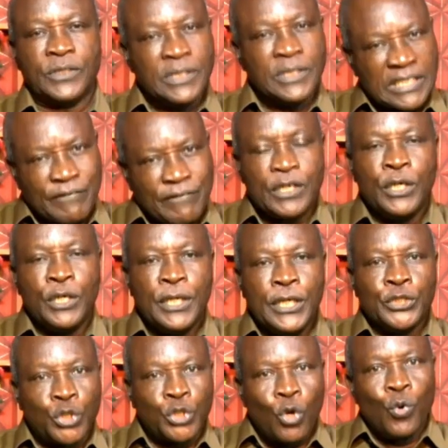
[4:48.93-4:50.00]
So we need
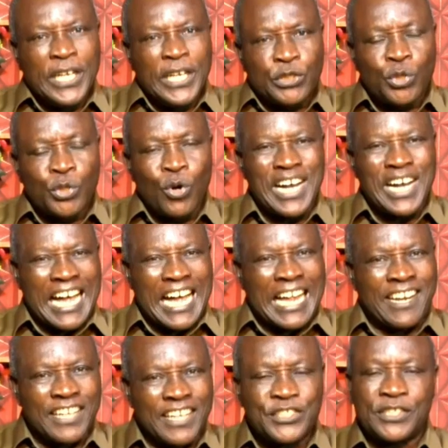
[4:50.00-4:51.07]
to address it.
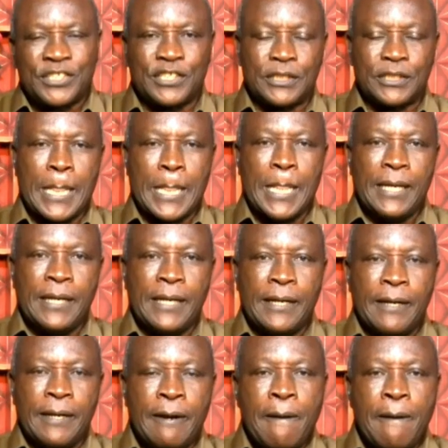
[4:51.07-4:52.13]

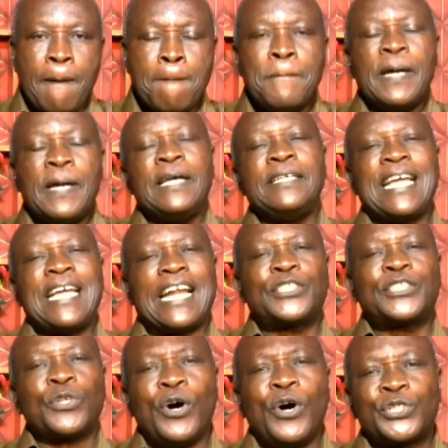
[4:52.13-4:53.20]
There is also
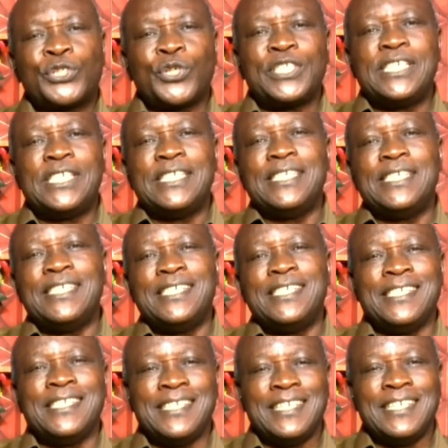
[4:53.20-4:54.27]
the
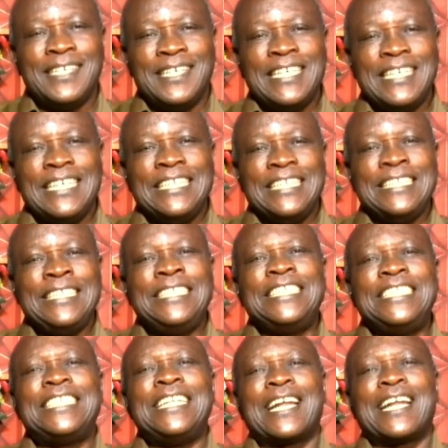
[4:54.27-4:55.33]

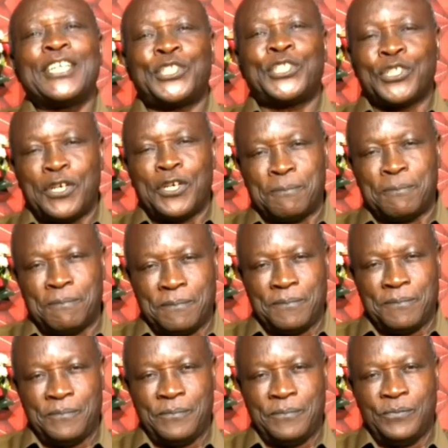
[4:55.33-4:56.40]
degeneration
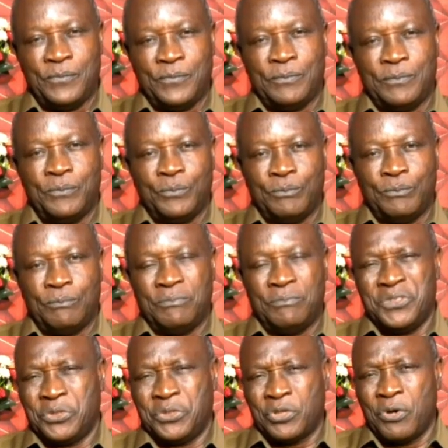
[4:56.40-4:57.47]
to
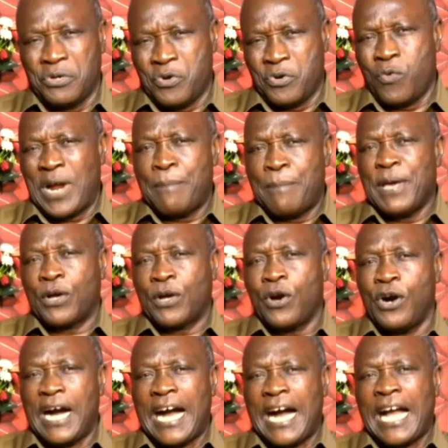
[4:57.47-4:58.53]
what I may call
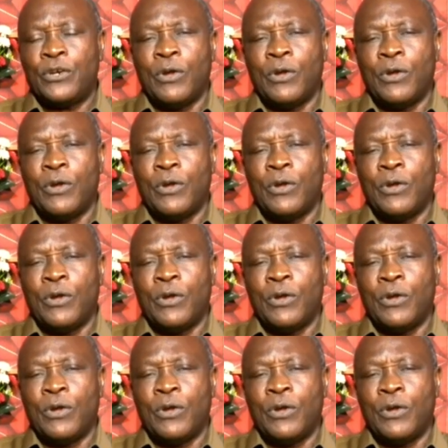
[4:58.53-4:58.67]
idolatry.